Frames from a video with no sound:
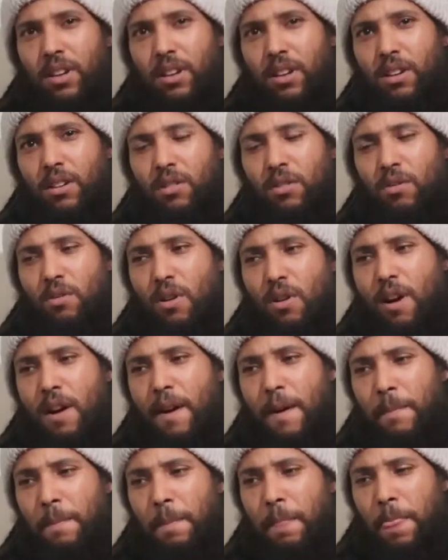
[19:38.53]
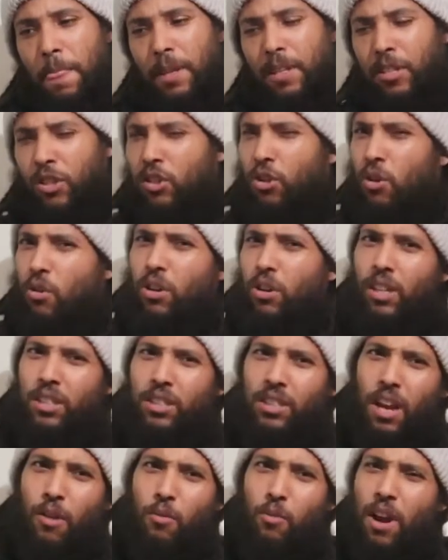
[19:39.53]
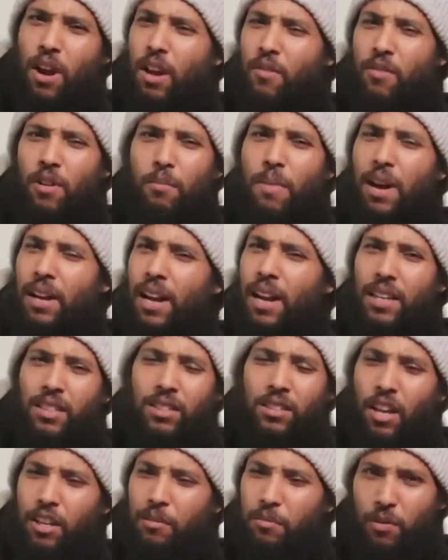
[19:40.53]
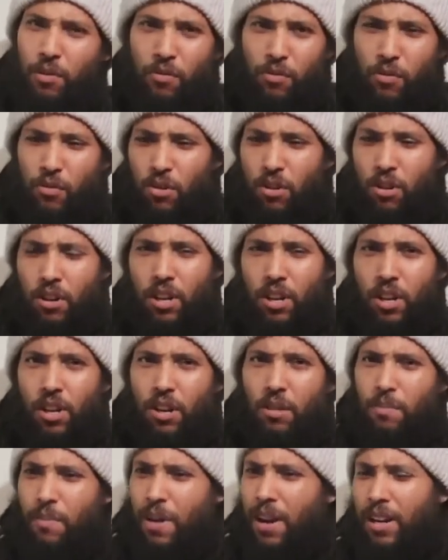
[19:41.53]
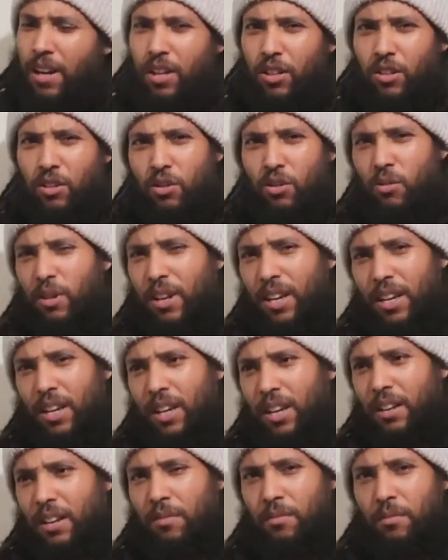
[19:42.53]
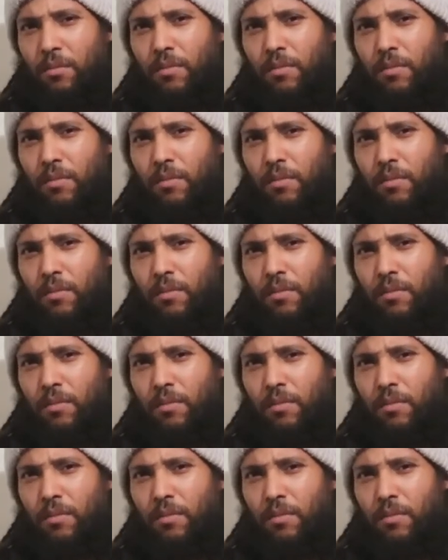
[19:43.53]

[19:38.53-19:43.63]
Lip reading: He showed us that whatever man has done before, man can do it again.